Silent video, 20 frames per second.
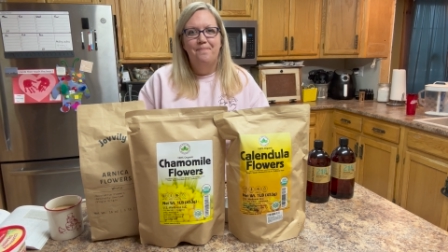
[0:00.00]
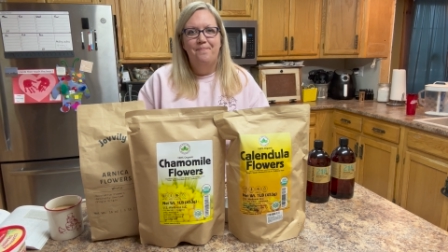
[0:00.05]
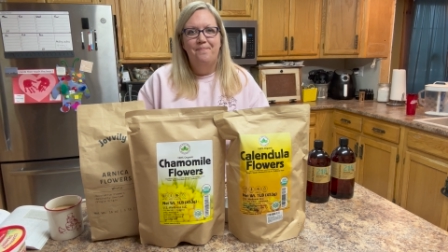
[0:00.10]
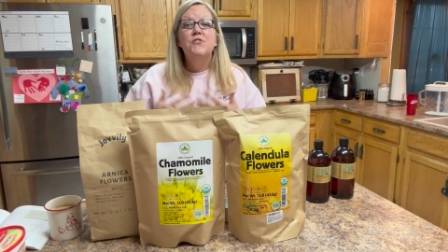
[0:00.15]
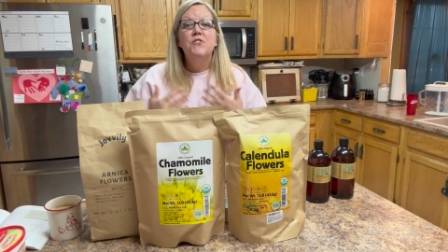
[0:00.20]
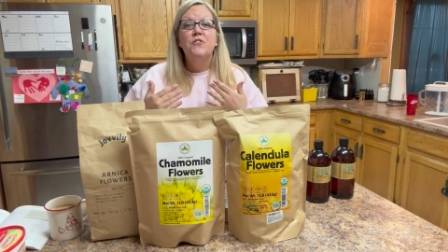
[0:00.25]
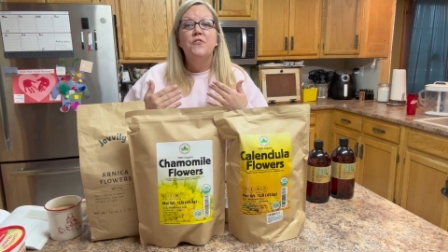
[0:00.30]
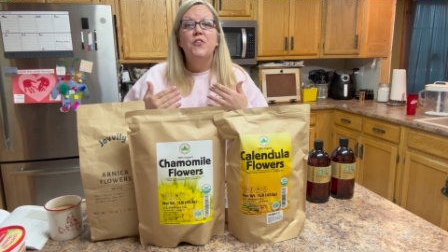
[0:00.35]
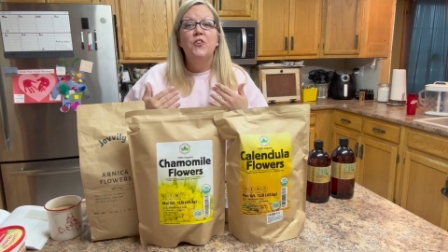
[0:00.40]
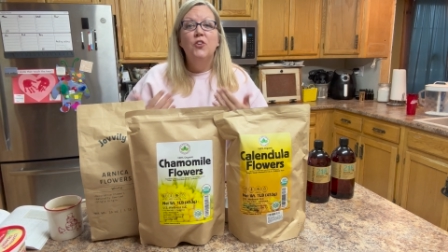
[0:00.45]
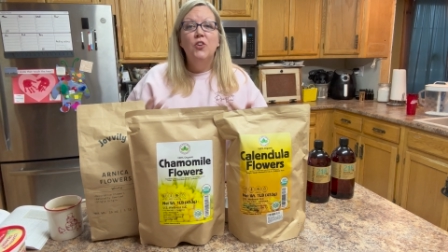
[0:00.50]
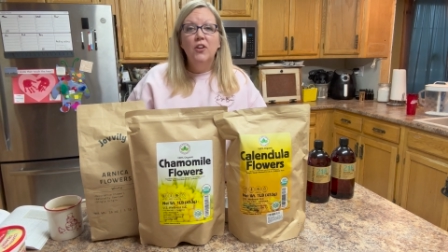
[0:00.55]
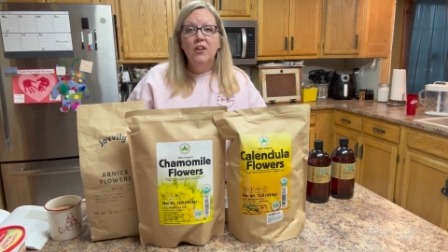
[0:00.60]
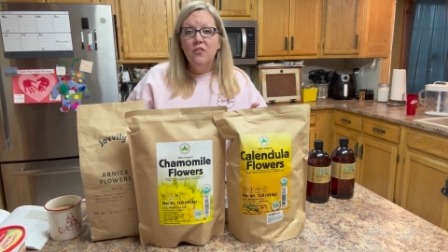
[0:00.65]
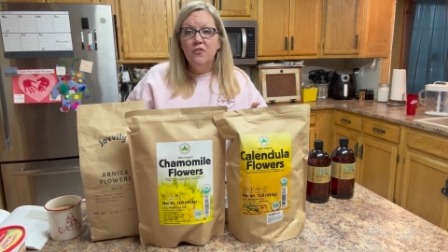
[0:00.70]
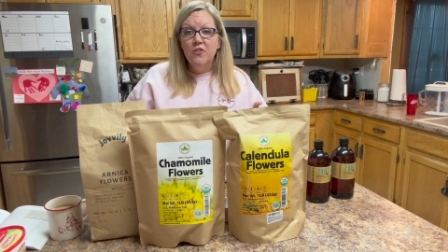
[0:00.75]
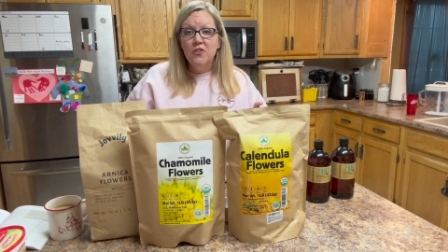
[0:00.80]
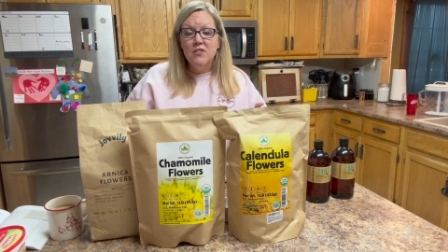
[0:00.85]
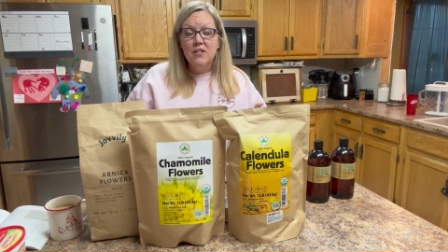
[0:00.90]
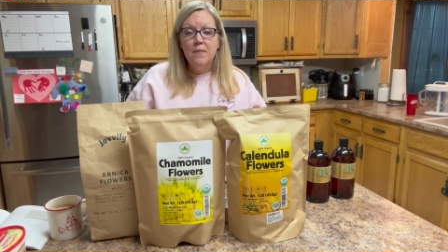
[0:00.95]
So if you're looking
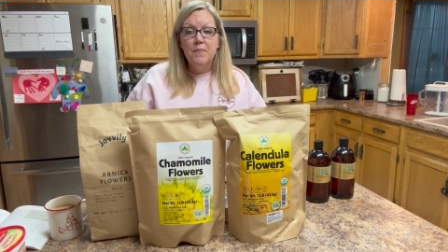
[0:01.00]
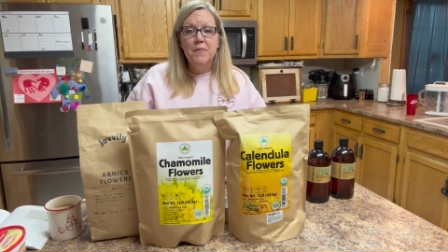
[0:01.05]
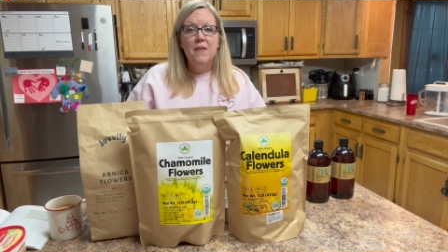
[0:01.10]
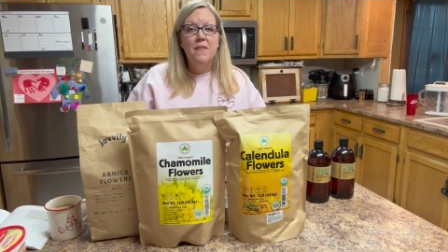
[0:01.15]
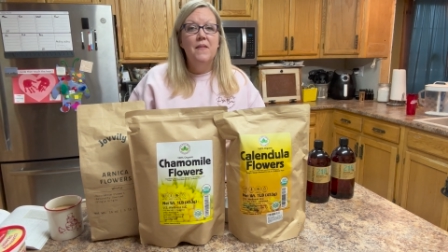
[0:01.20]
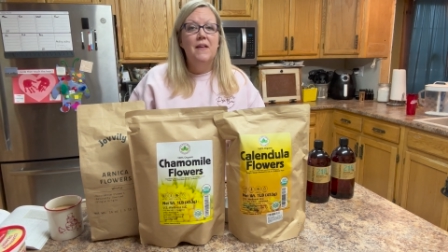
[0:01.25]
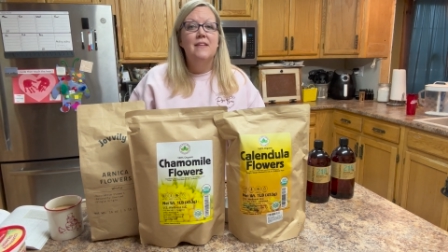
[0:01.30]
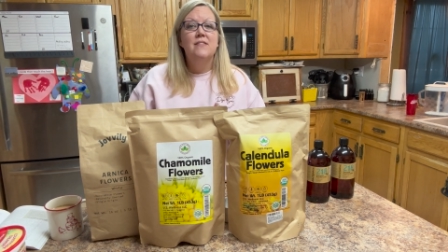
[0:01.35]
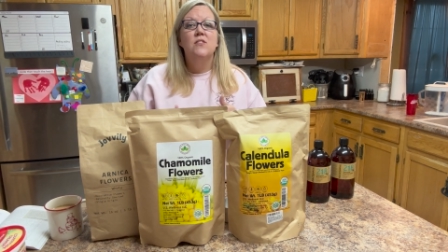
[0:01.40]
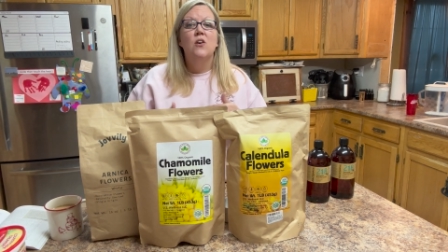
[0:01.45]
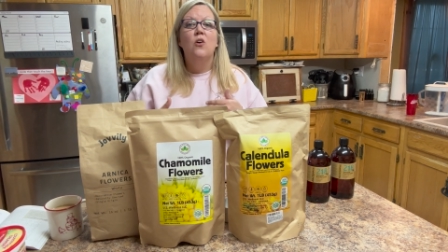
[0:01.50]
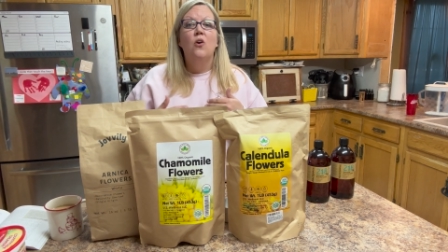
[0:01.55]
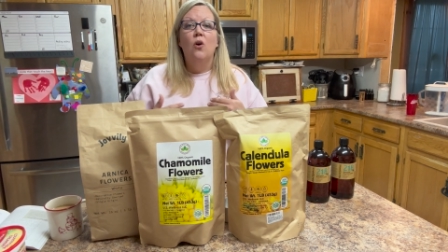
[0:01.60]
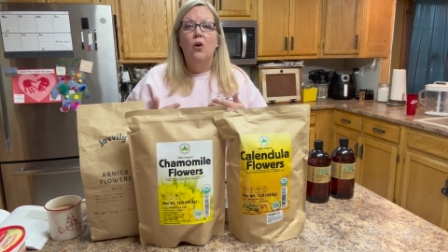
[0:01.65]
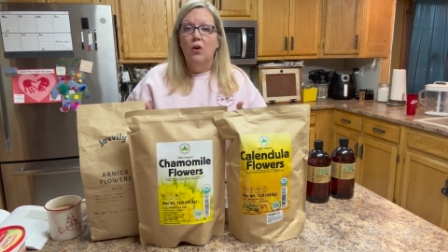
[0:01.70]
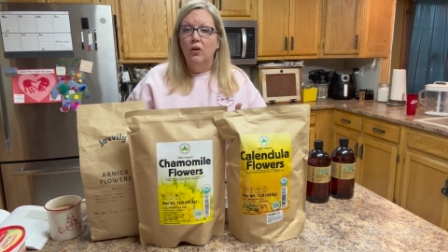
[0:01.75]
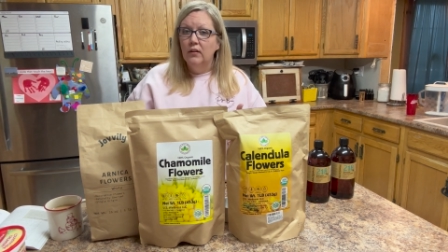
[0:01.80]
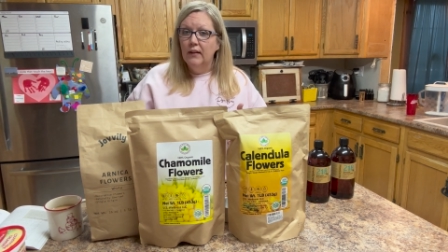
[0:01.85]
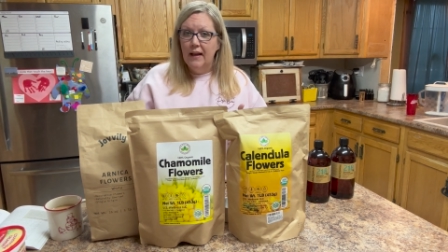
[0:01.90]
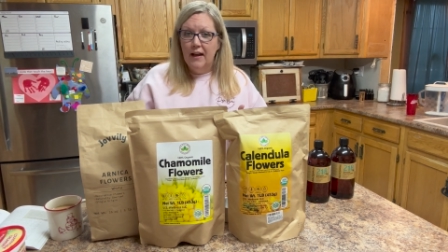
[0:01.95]
for something that's
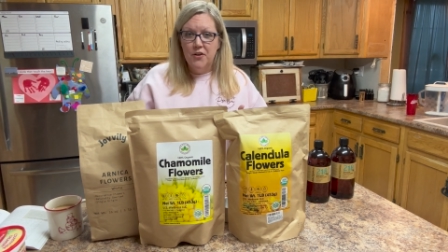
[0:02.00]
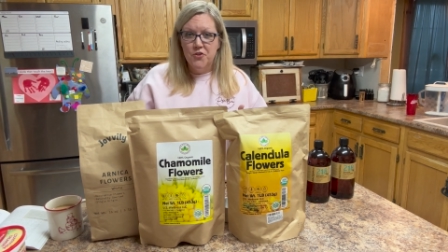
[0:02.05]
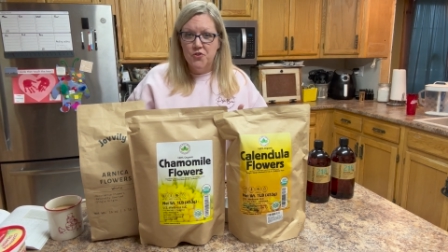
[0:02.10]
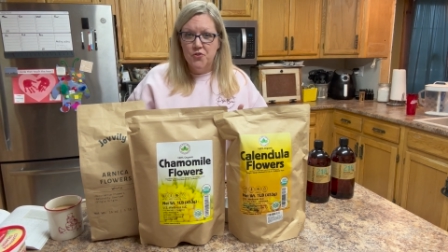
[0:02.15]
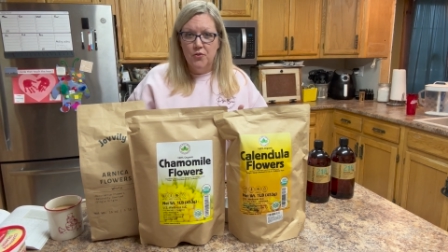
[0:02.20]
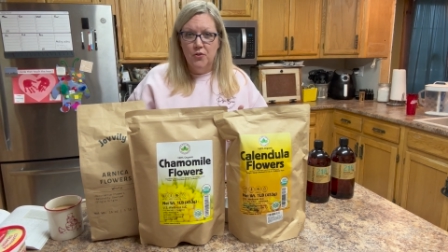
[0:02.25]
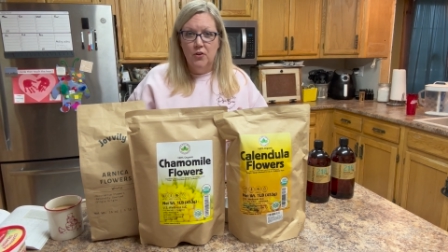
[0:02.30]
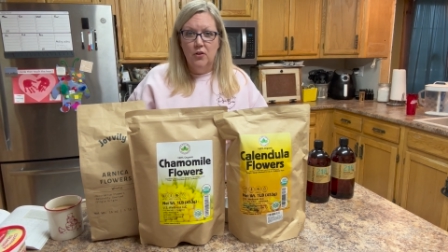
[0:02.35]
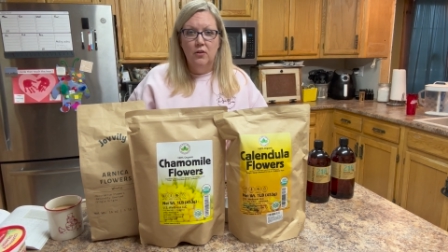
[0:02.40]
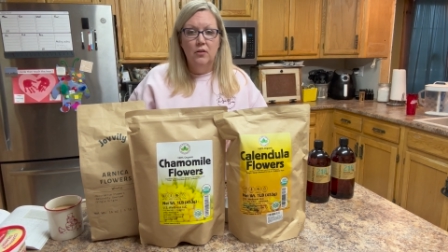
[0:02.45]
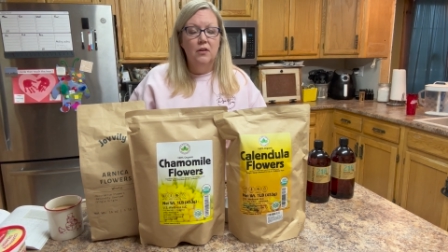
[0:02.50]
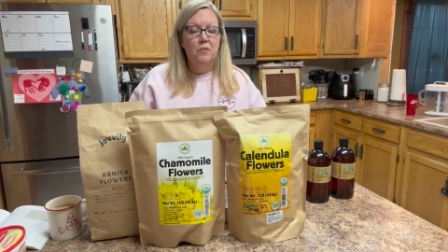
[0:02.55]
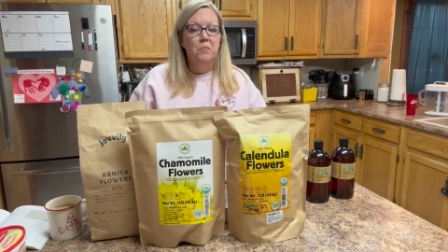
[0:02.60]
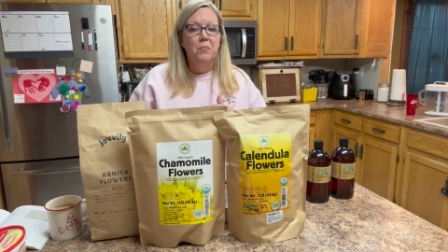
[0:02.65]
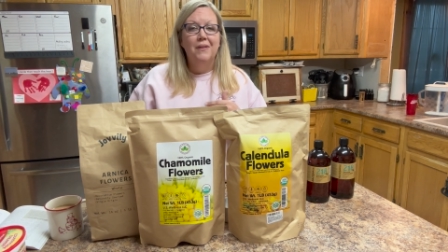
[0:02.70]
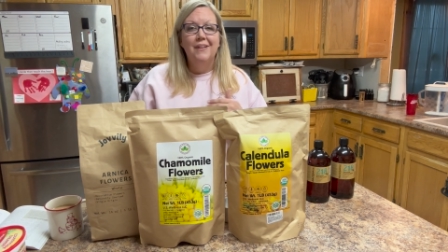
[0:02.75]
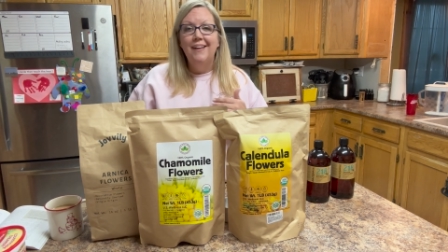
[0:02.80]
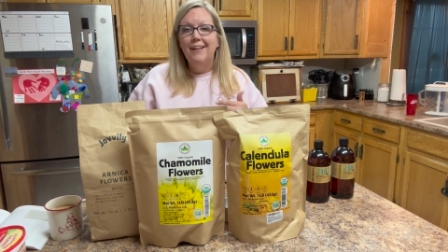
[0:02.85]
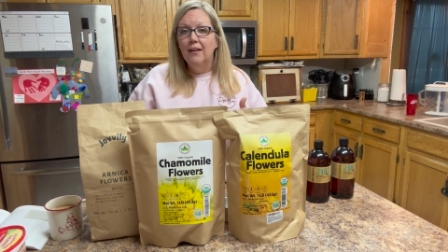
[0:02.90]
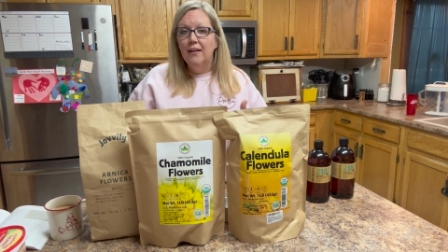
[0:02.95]
all natural,
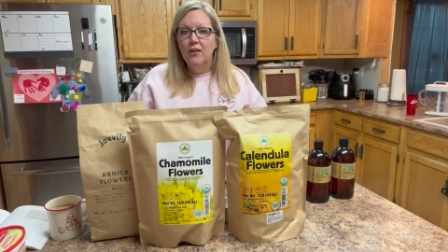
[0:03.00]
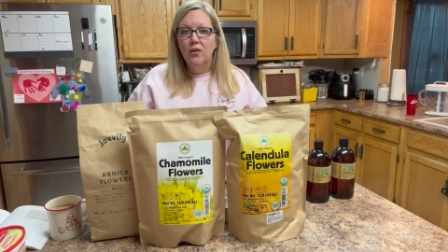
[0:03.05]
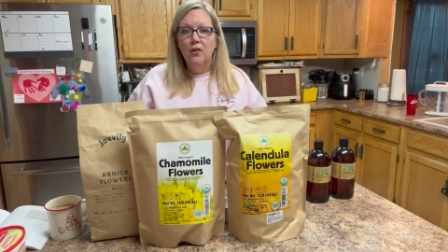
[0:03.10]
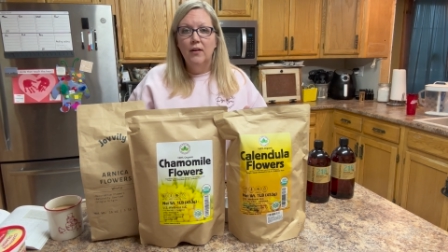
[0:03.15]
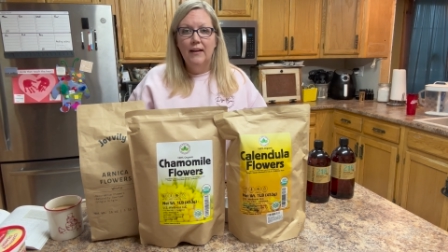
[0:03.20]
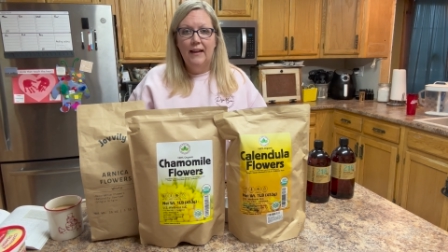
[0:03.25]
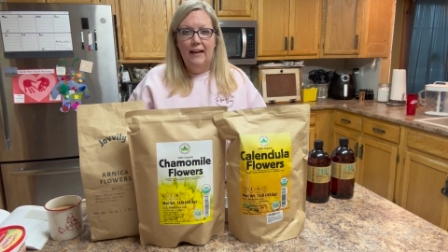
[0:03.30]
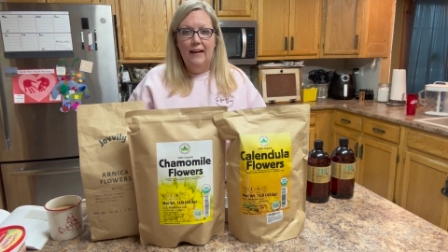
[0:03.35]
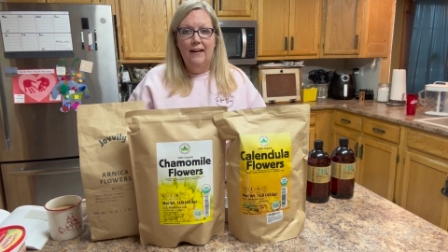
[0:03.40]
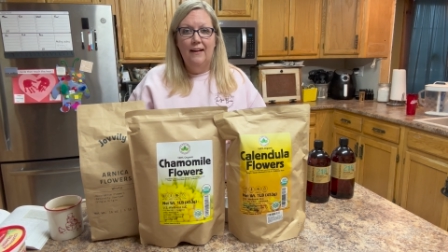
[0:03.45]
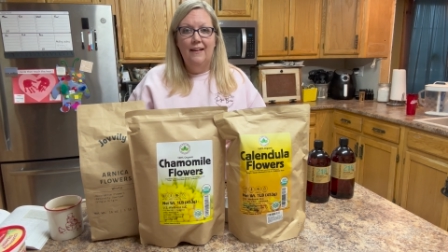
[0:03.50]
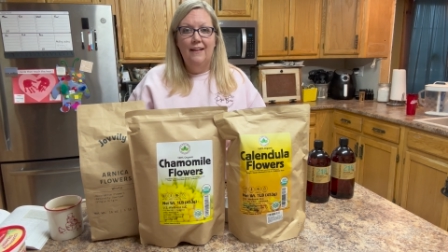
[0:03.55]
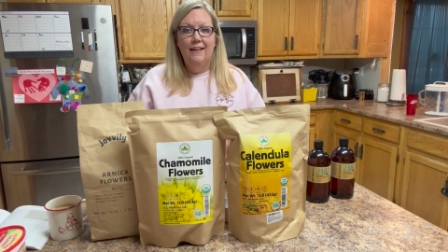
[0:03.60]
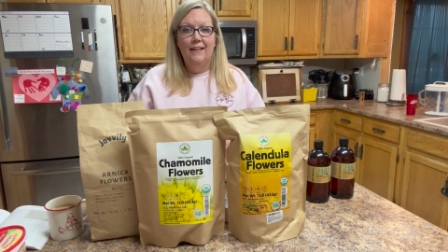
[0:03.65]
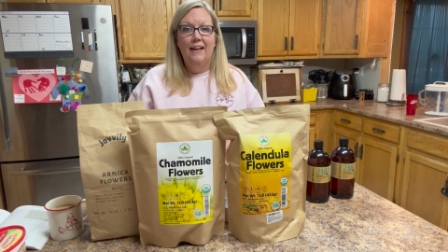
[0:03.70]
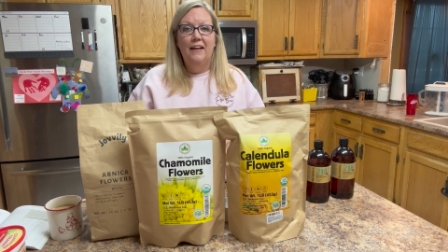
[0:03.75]
completely organic,